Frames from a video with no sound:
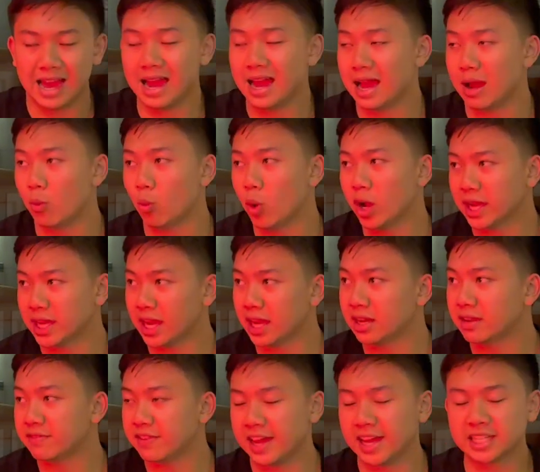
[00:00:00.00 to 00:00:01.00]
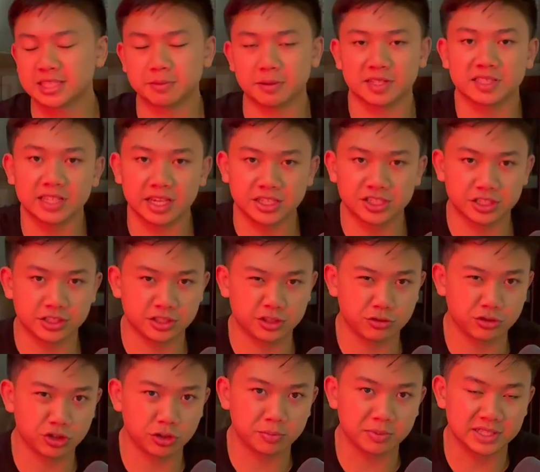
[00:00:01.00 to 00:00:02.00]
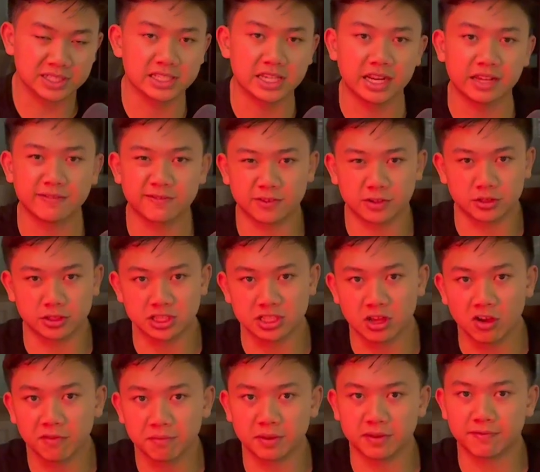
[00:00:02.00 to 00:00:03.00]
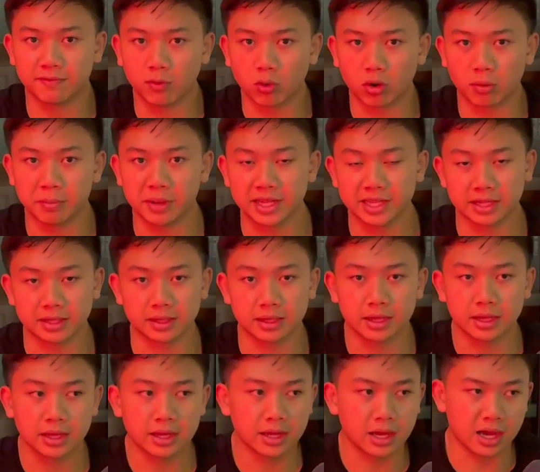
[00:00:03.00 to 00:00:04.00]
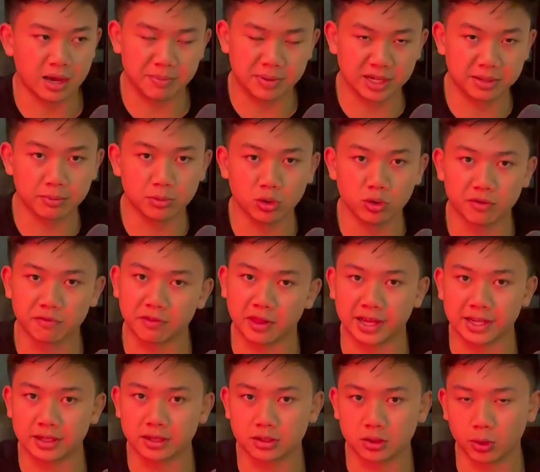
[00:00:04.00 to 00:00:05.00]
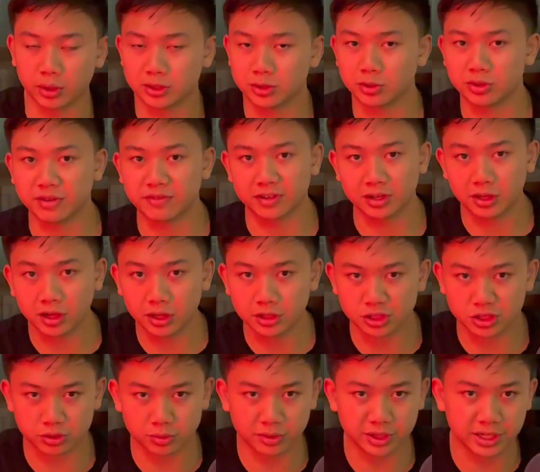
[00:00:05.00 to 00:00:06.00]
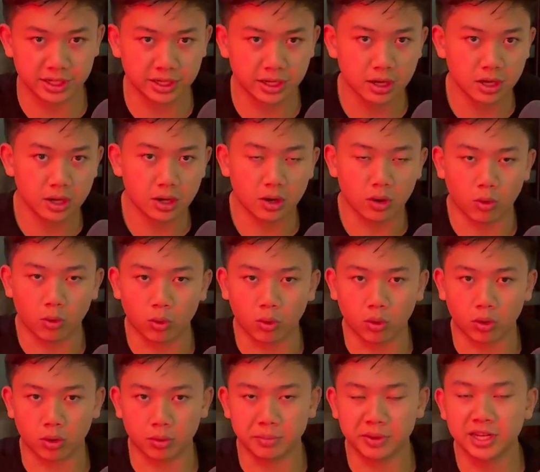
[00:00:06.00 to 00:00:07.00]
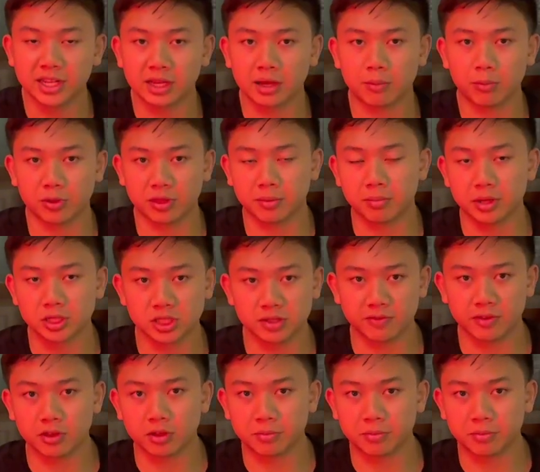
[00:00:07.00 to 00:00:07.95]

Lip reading: what kind of expectations you should be setting for yourself before making a big move, like going to a different country or meeting up with a bunch of other